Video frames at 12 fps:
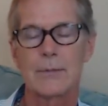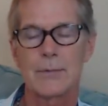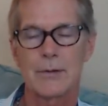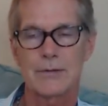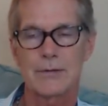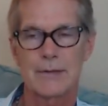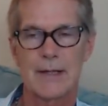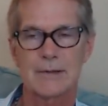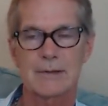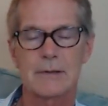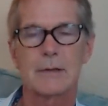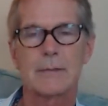The person
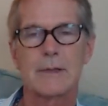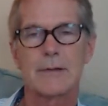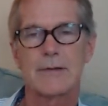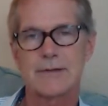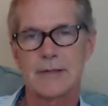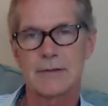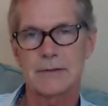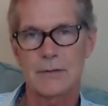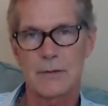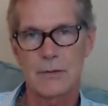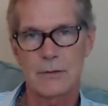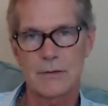has a little bit of a sense
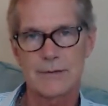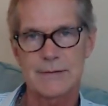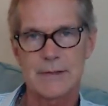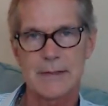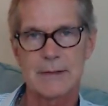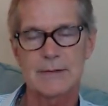of urgency.